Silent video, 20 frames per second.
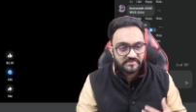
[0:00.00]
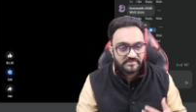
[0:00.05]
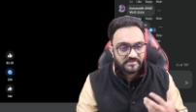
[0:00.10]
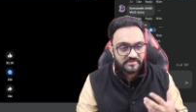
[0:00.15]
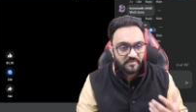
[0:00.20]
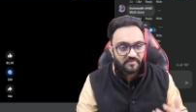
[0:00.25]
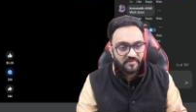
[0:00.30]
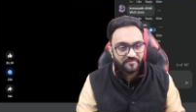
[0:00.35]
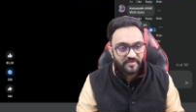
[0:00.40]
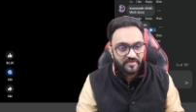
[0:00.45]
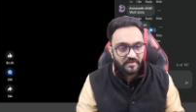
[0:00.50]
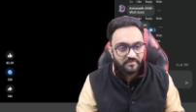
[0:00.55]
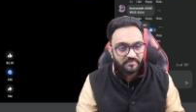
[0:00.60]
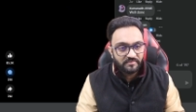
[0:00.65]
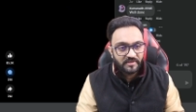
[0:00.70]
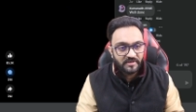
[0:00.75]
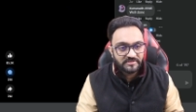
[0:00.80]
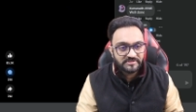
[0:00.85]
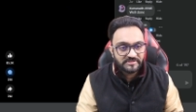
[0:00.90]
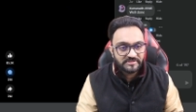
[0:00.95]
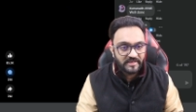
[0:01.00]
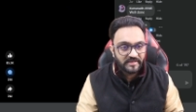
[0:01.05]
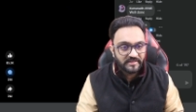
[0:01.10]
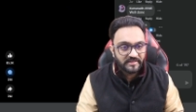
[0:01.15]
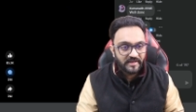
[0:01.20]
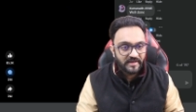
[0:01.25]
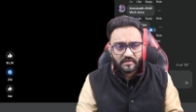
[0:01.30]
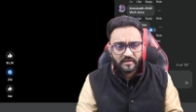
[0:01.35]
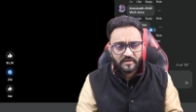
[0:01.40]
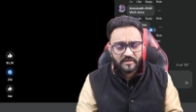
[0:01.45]
Some of them, they're saying
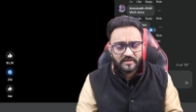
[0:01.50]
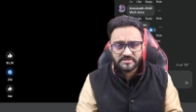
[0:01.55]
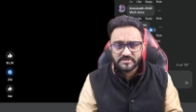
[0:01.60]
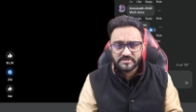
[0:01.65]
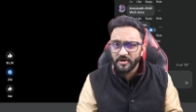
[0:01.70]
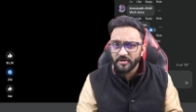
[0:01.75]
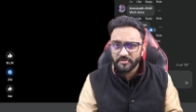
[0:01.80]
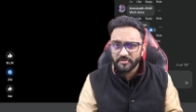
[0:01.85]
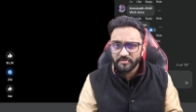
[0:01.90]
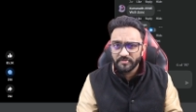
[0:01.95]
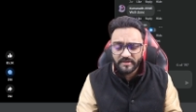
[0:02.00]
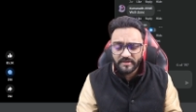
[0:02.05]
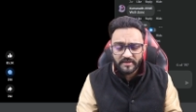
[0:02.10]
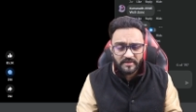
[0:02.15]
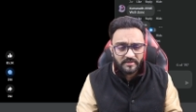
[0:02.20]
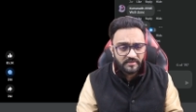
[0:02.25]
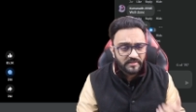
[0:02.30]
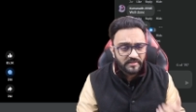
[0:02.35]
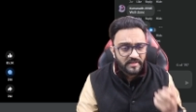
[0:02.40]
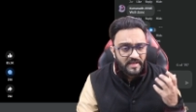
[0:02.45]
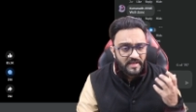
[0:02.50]
that it's not real,